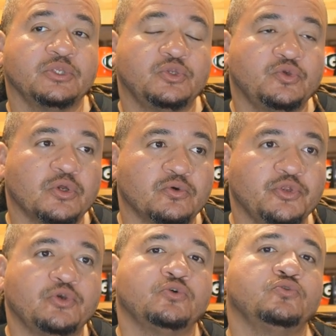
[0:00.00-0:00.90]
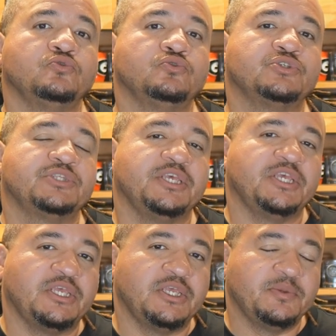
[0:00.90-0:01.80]
you don't use
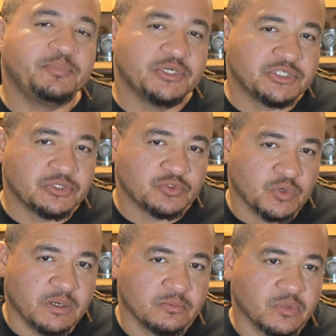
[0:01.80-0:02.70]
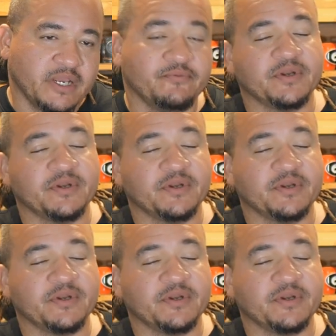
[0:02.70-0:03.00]
the Pusher's rum, right?